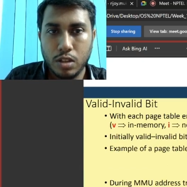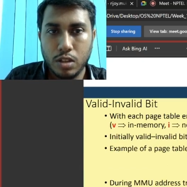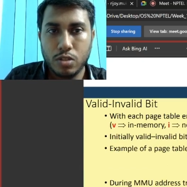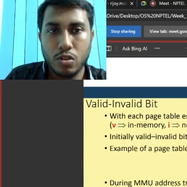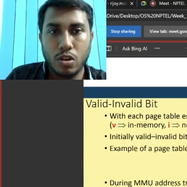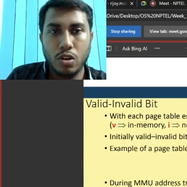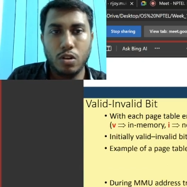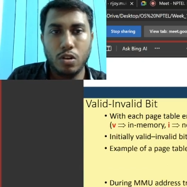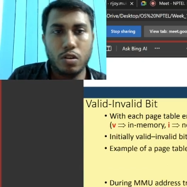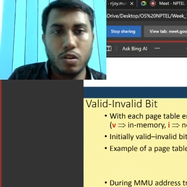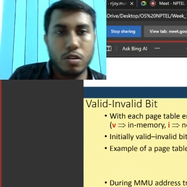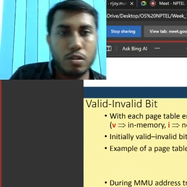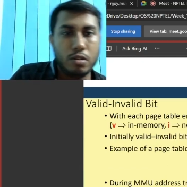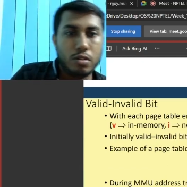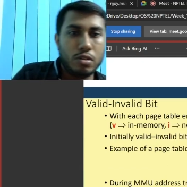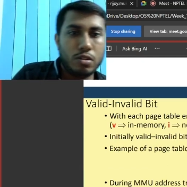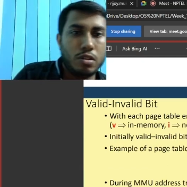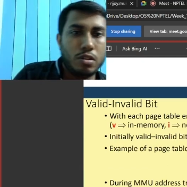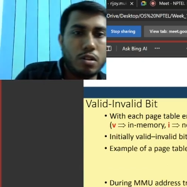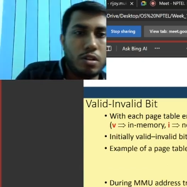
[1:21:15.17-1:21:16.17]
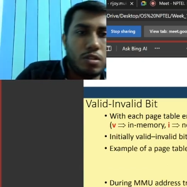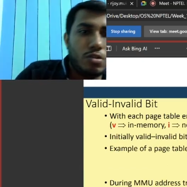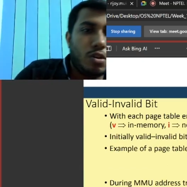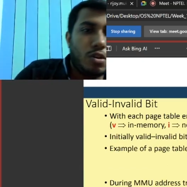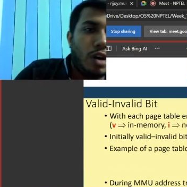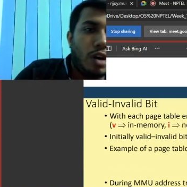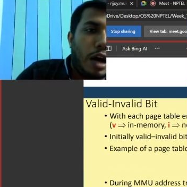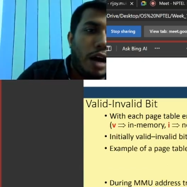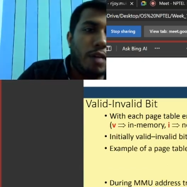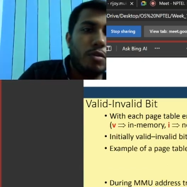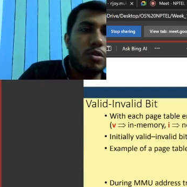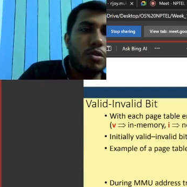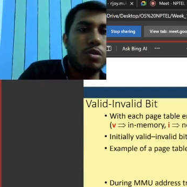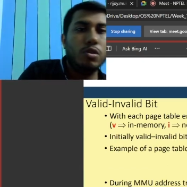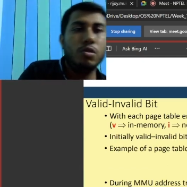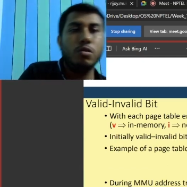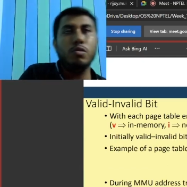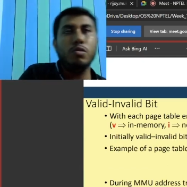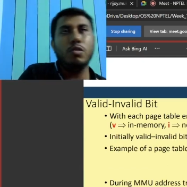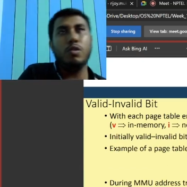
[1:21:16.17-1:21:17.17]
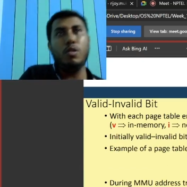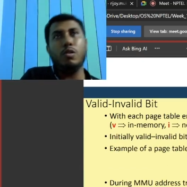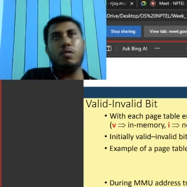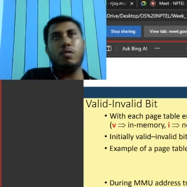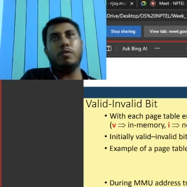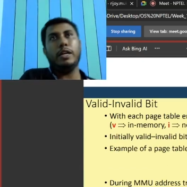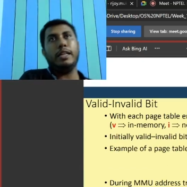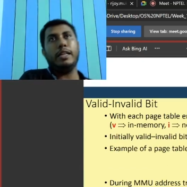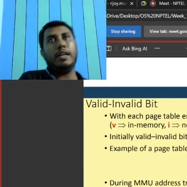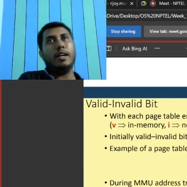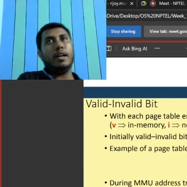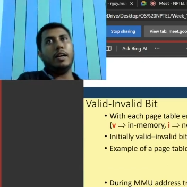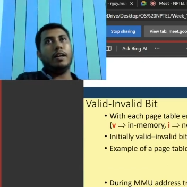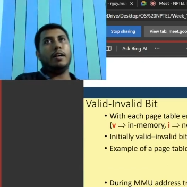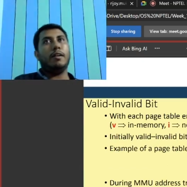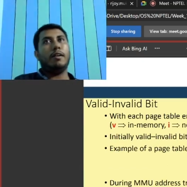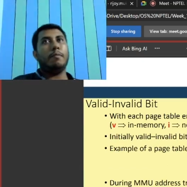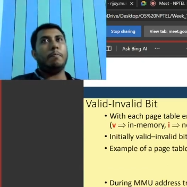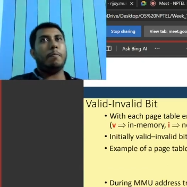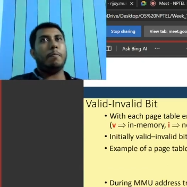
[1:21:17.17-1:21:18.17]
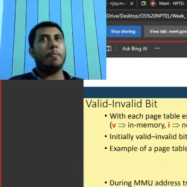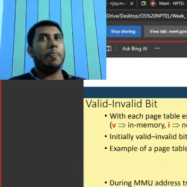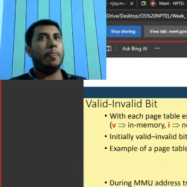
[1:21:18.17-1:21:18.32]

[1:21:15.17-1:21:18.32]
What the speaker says: So how do you know whether a